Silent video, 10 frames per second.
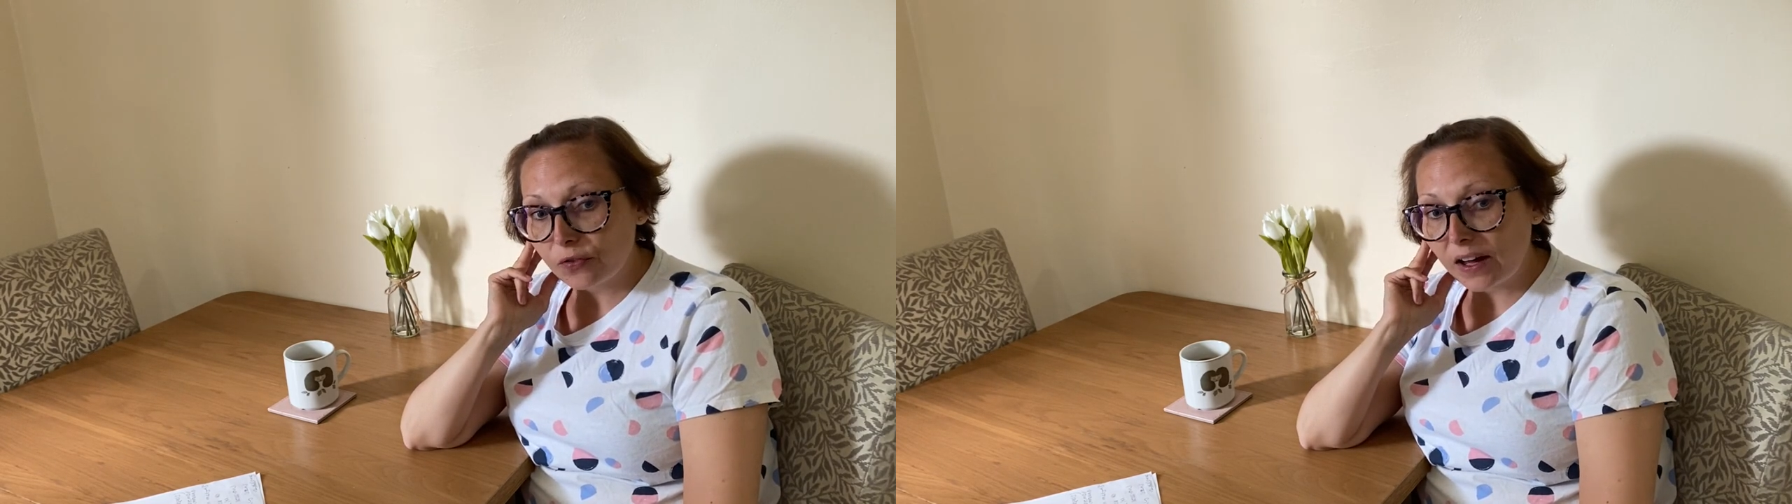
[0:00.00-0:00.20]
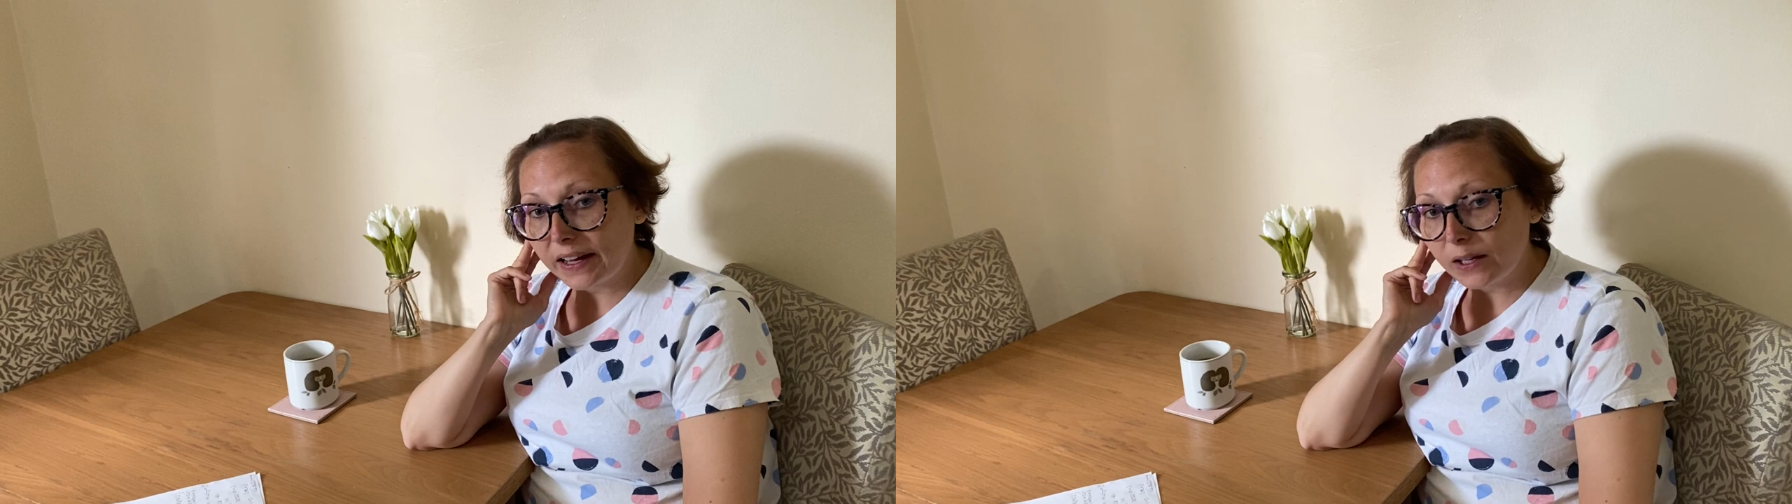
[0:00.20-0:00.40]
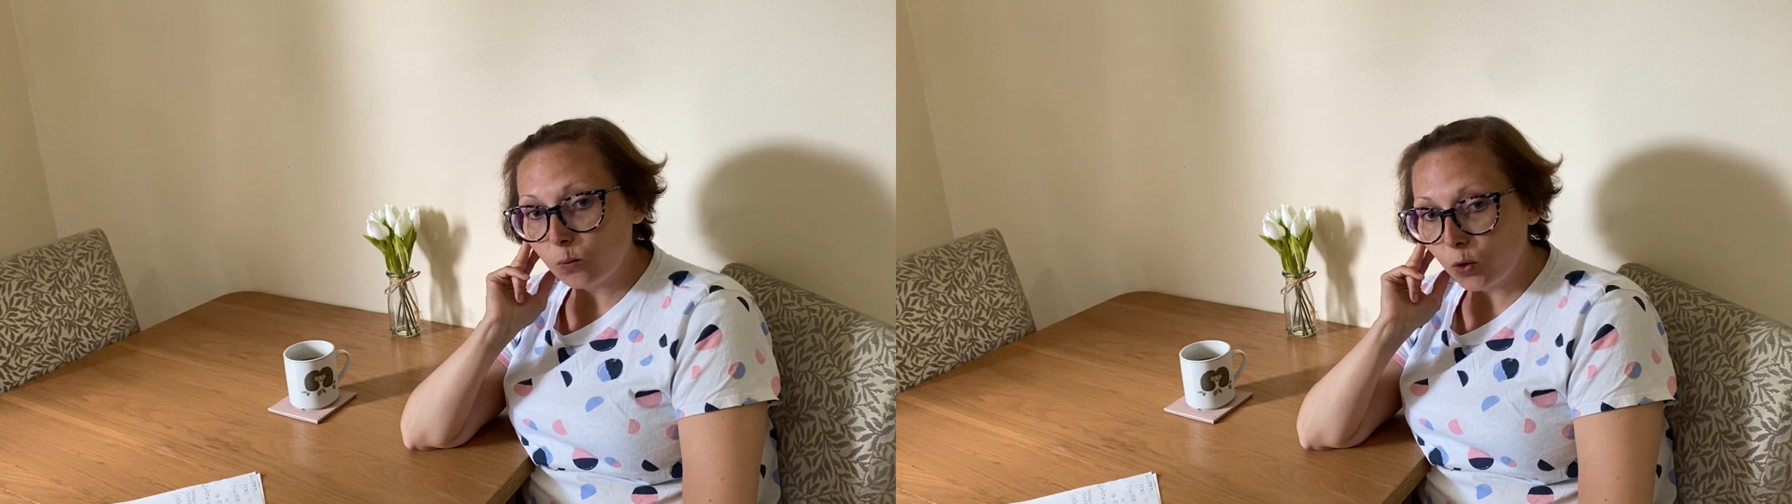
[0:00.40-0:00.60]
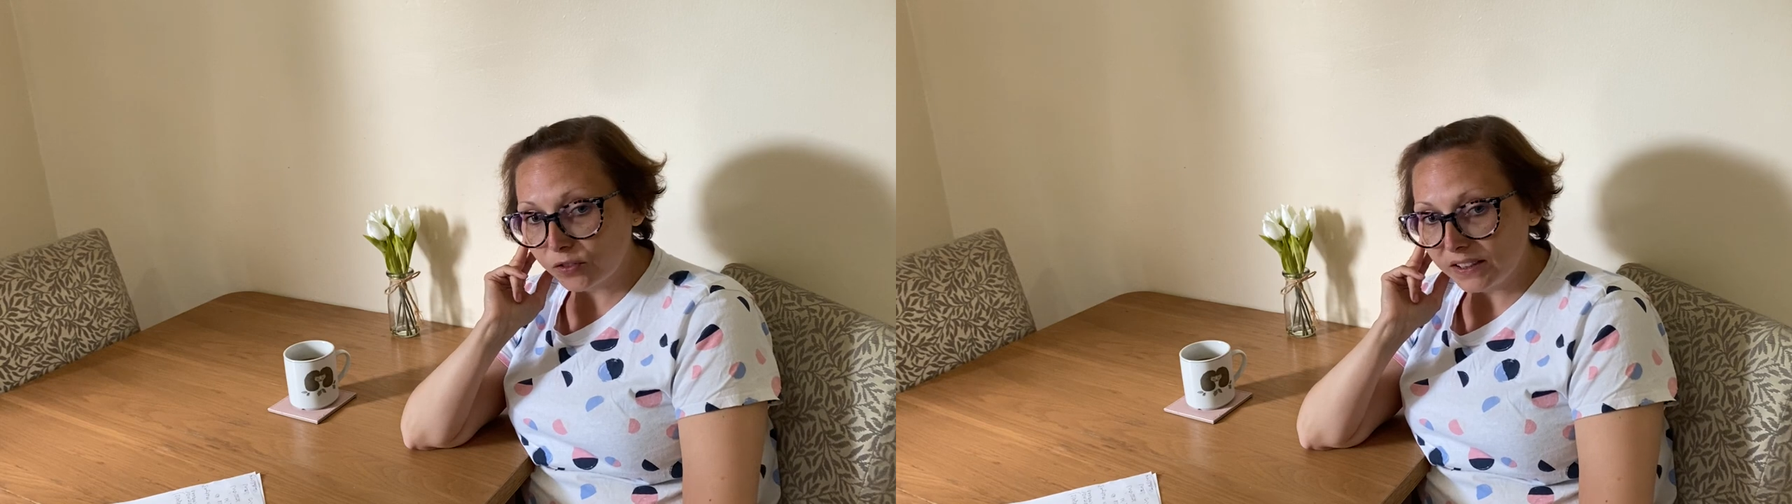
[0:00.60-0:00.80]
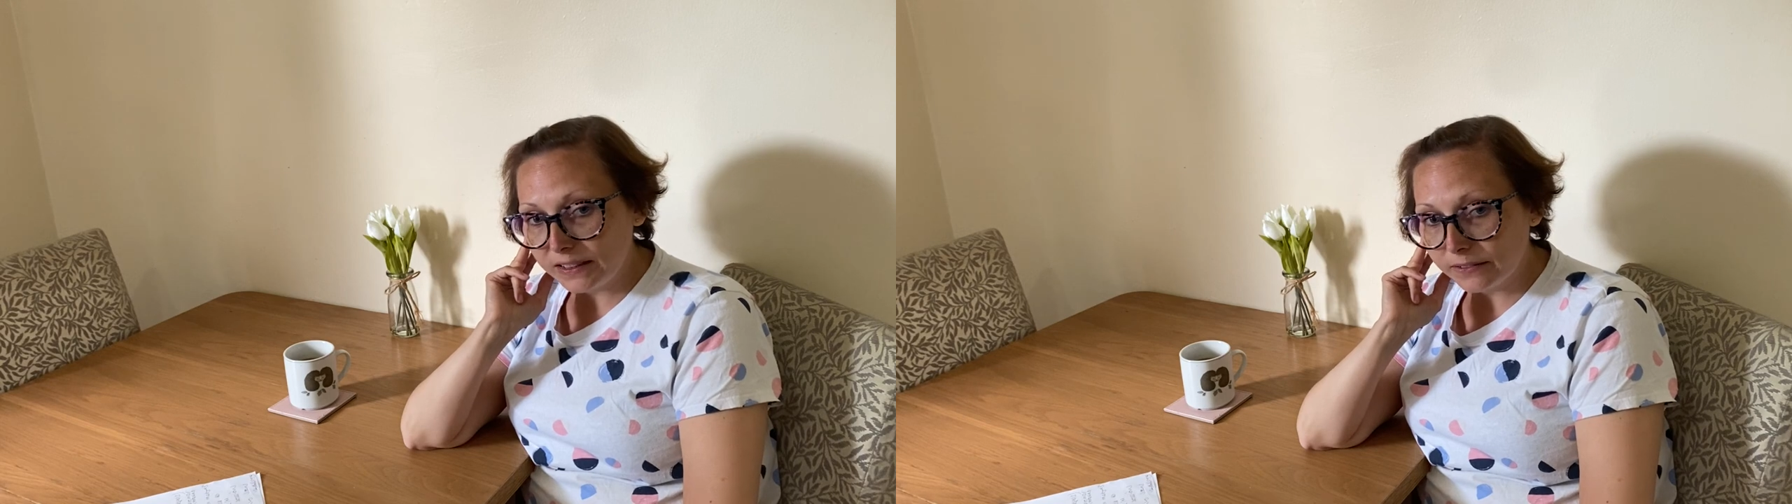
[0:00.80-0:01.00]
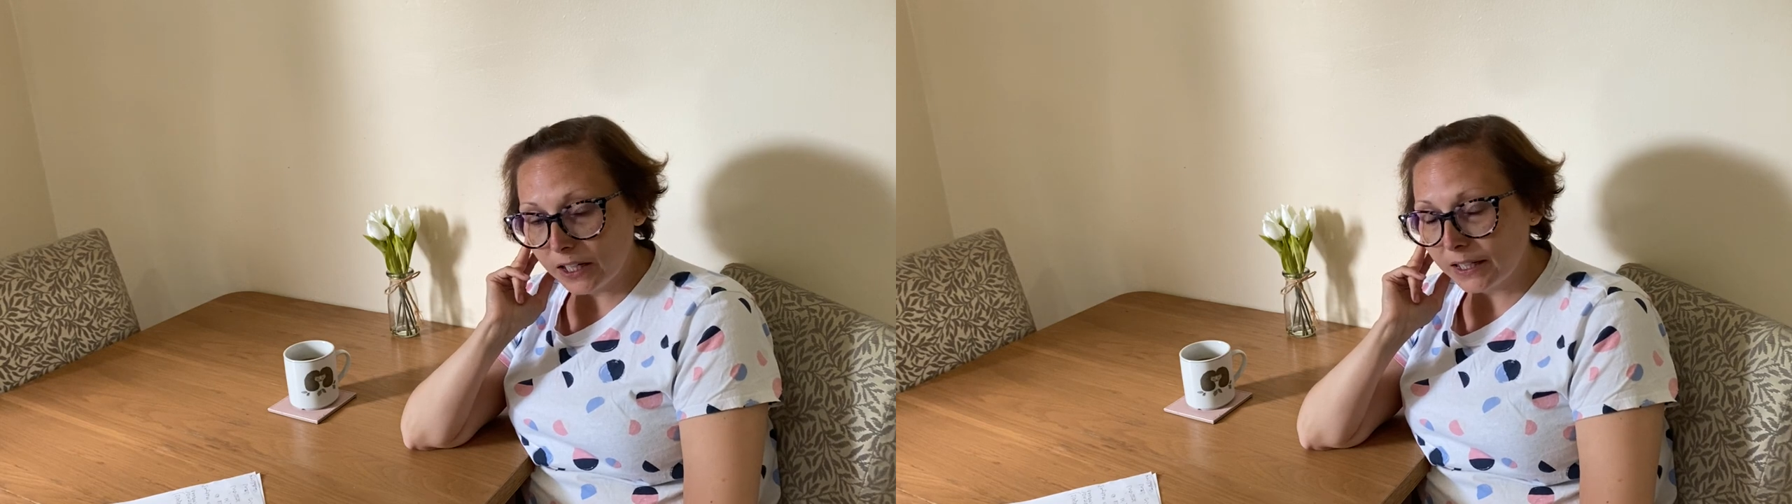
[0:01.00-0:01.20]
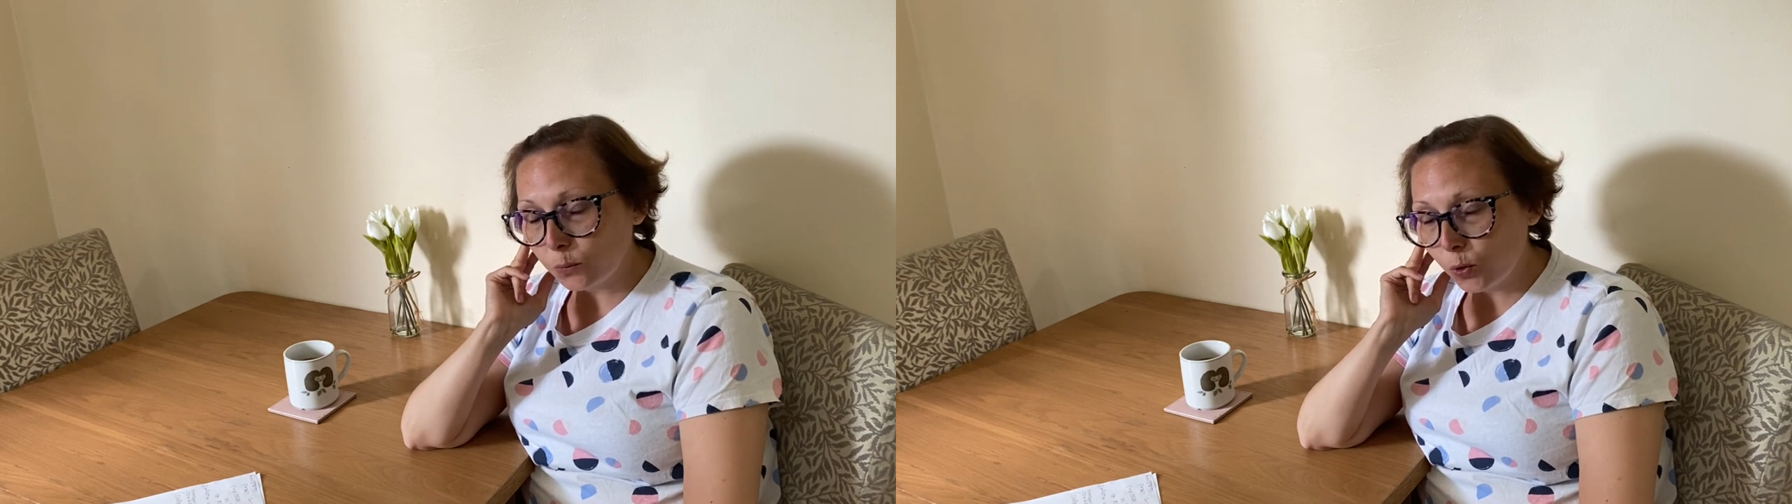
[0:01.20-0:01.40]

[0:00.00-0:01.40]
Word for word: that it was it